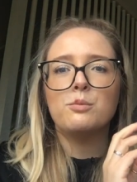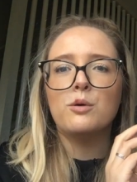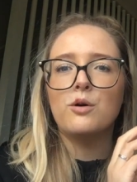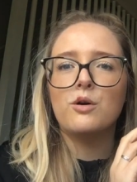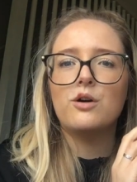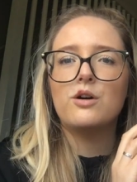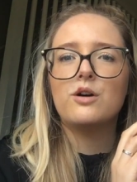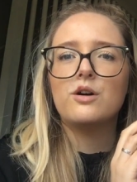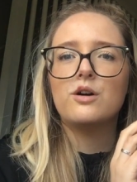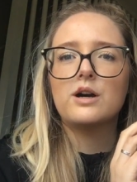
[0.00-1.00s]
But
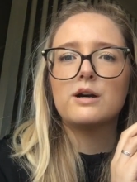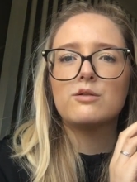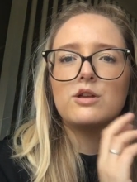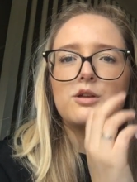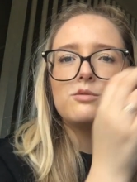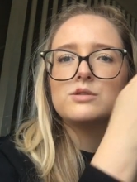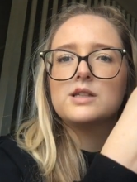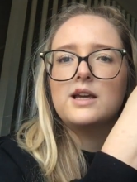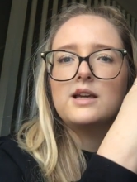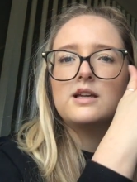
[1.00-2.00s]
how cute is
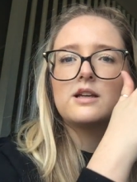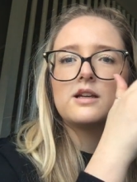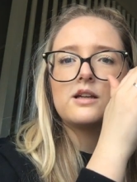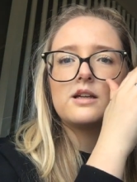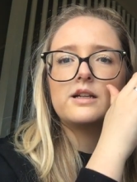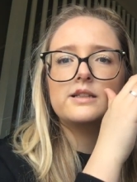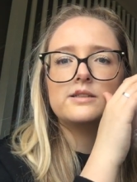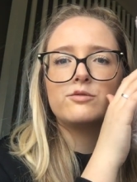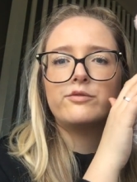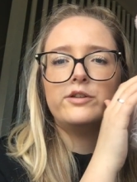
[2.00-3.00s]
he? And
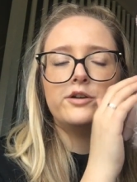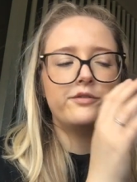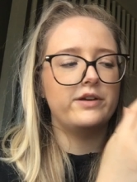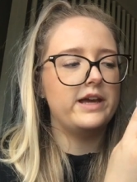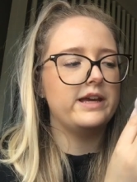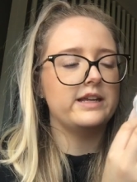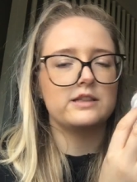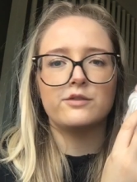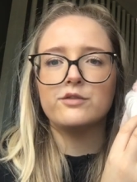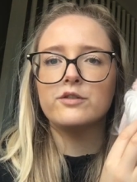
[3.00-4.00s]
he's fluffy, and he
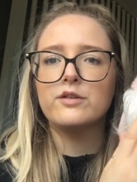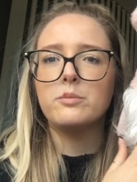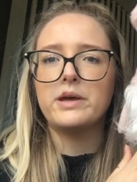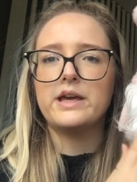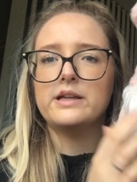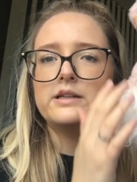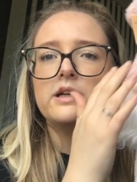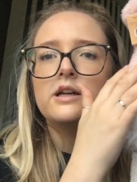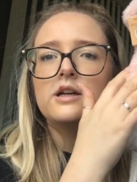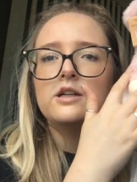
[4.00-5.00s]
has a fluffy beard,
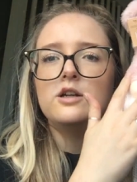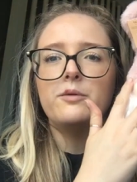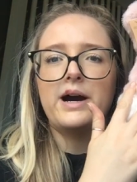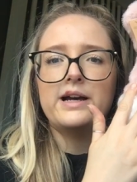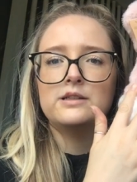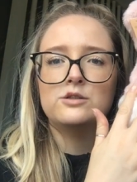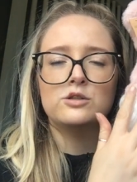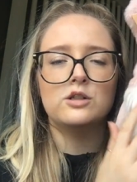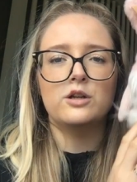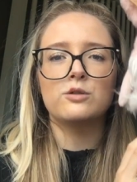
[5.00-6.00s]
no eyes,
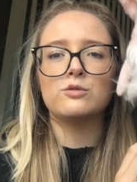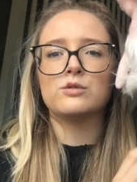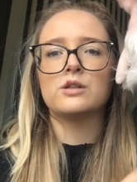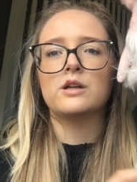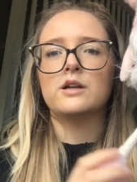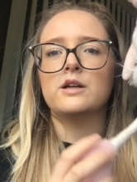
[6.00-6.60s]
just a nose,